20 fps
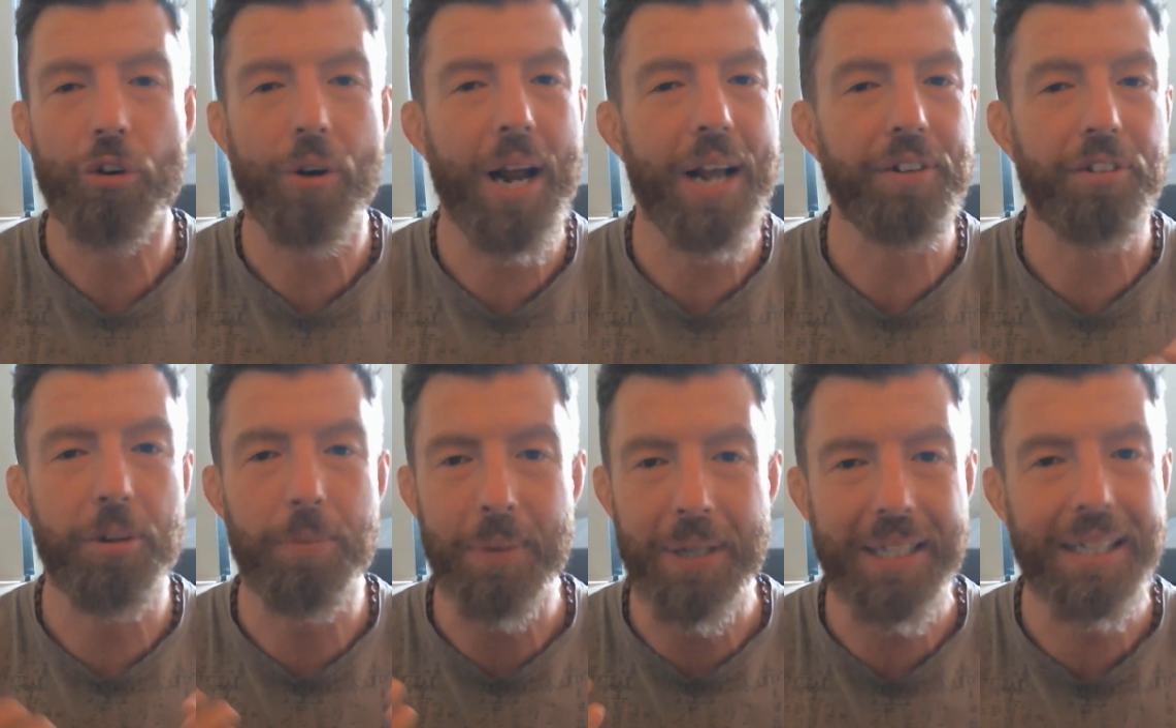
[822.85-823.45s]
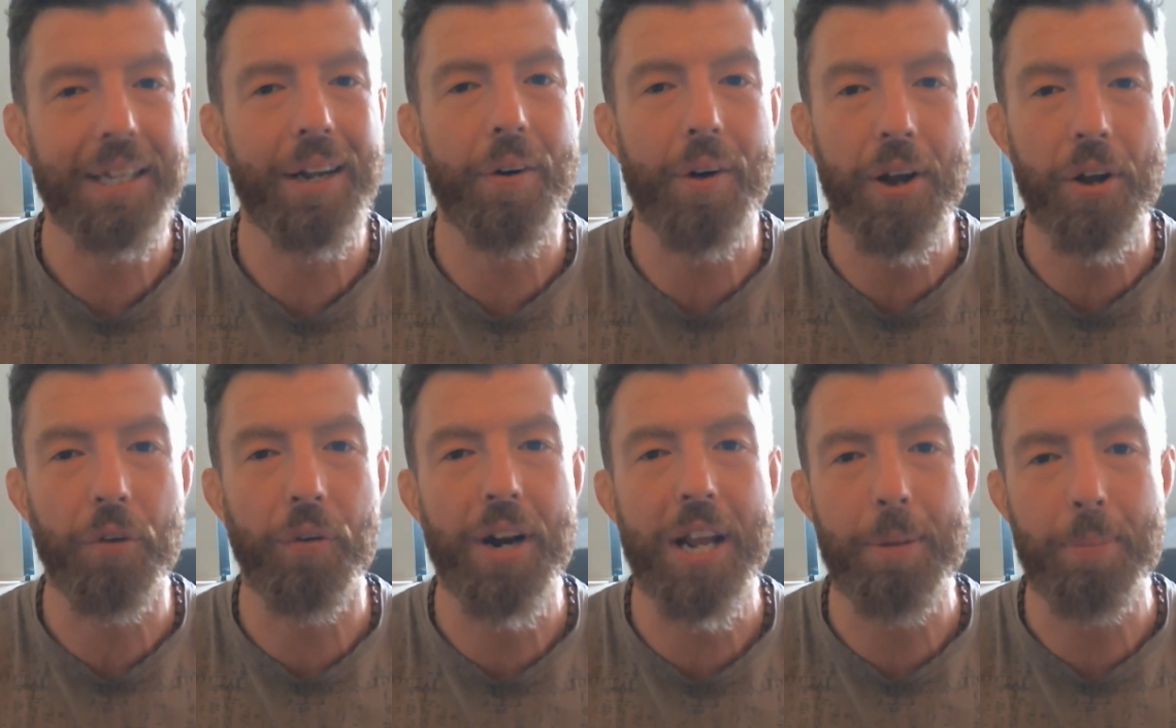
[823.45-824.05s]
create some clear
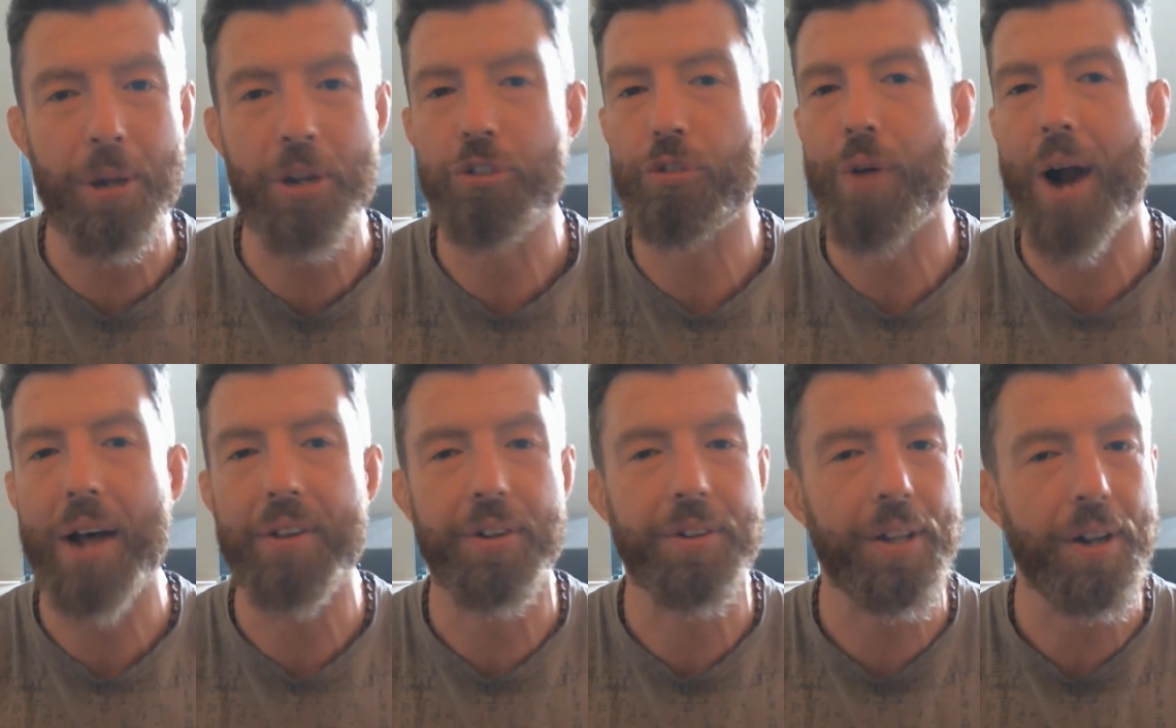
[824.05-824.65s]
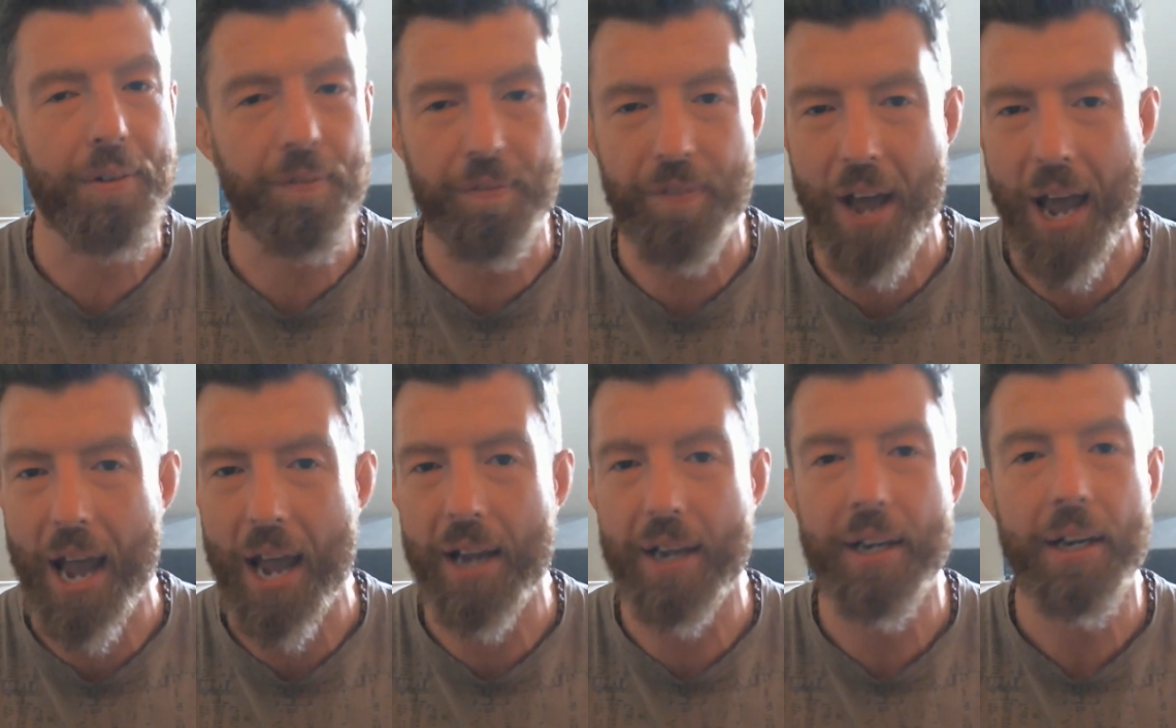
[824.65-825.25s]
agreements rather than
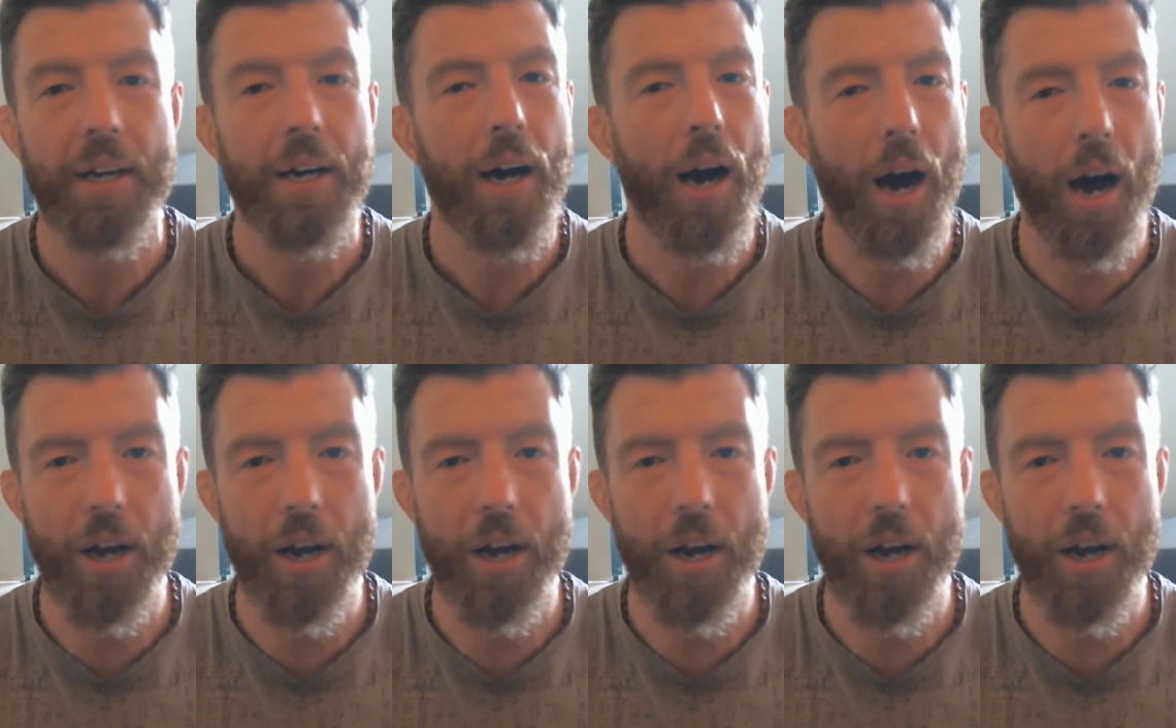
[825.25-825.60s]
vague,